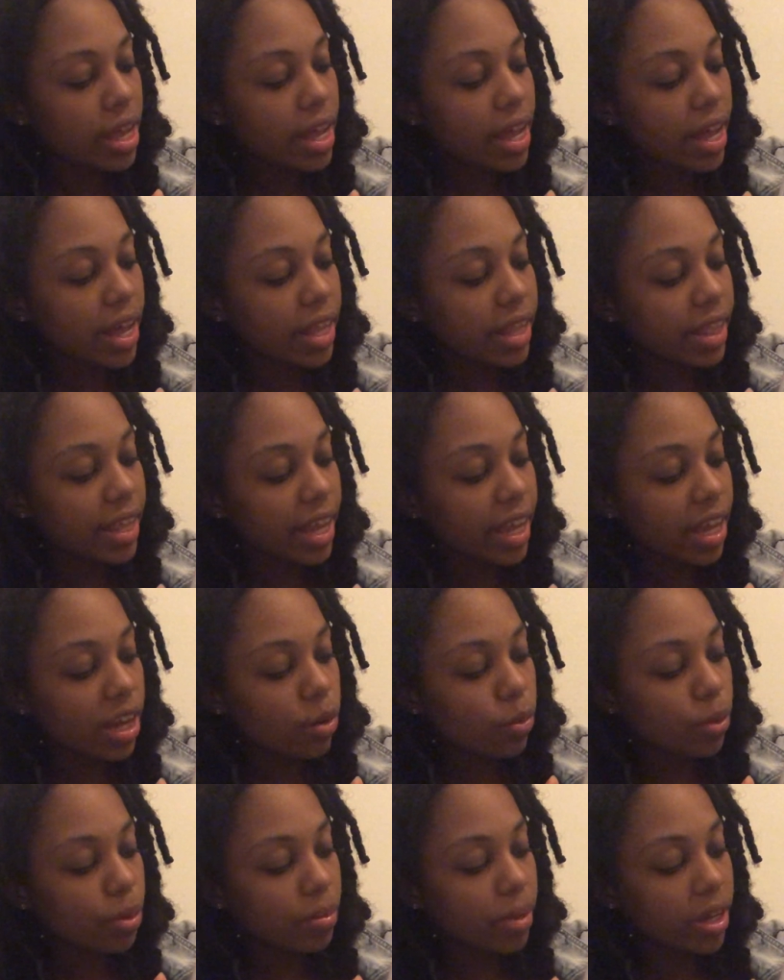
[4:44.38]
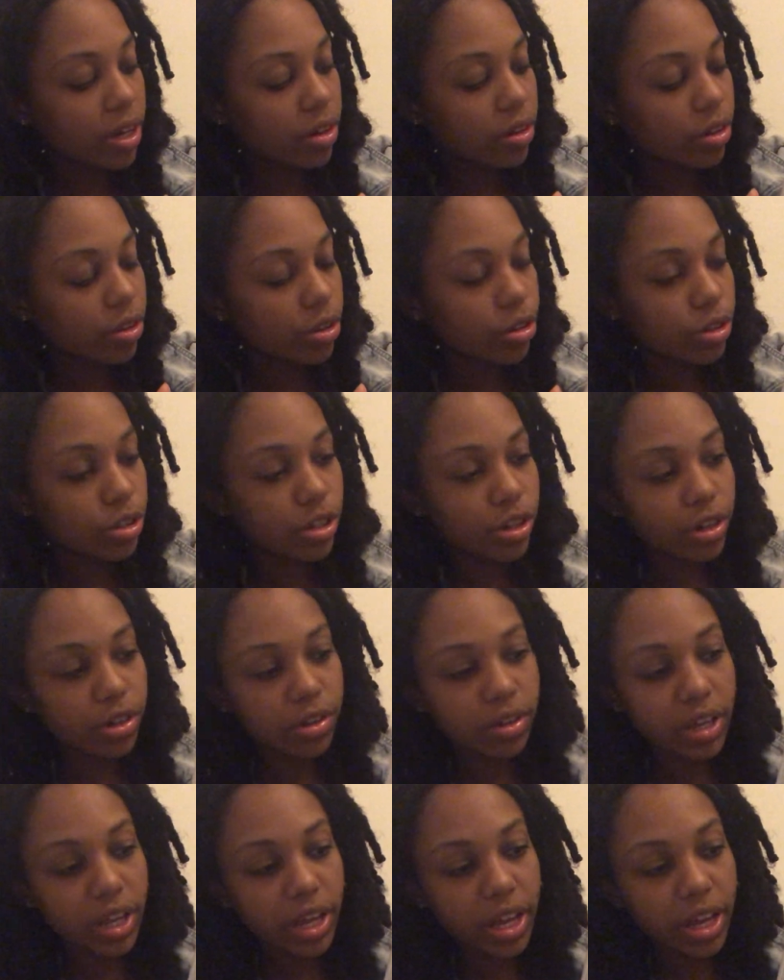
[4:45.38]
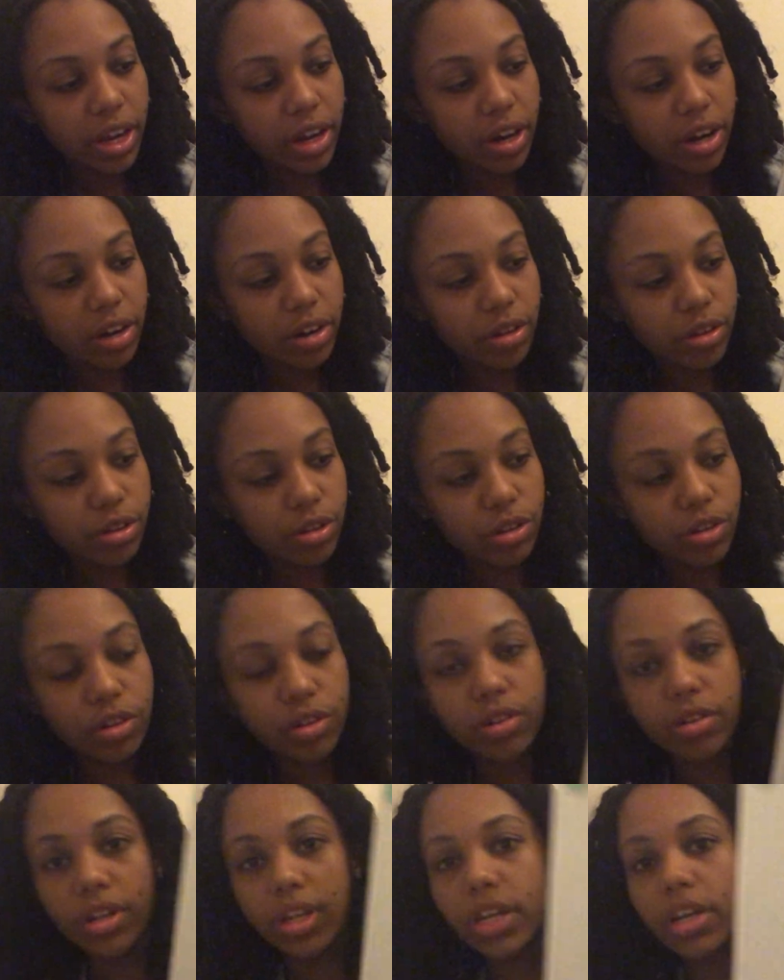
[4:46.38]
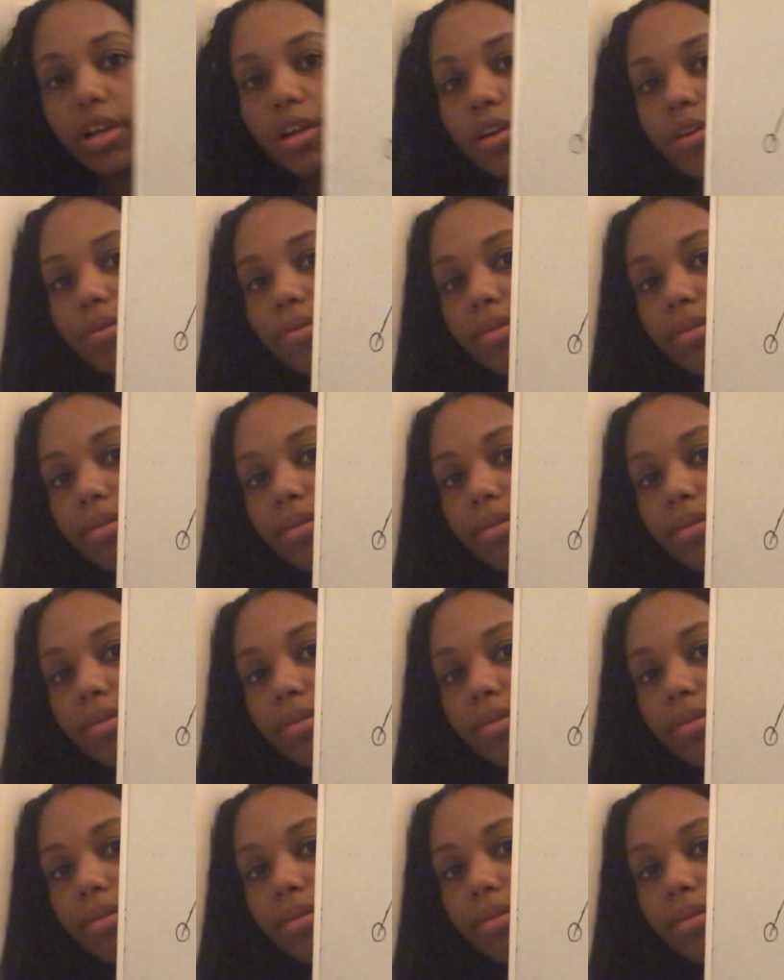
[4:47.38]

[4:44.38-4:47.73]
And then we made another circle here, another circle here.